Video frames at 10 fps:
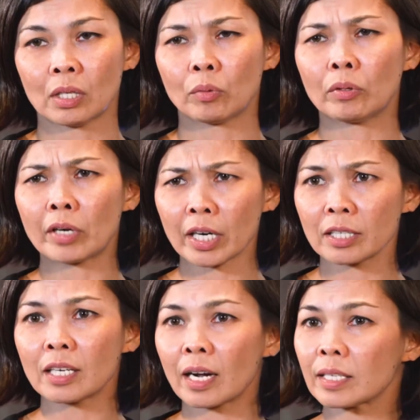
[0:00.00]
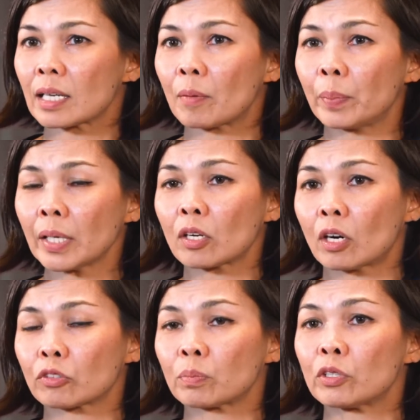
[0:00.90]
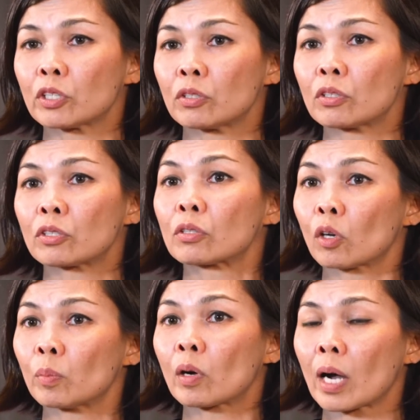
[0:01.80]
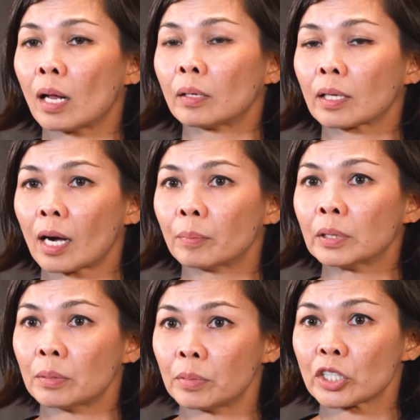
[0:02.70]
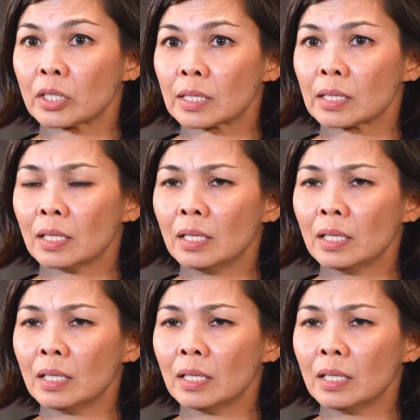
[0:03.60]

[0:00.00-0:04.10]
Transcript: We recognize our big contribution to global car carbon emissions.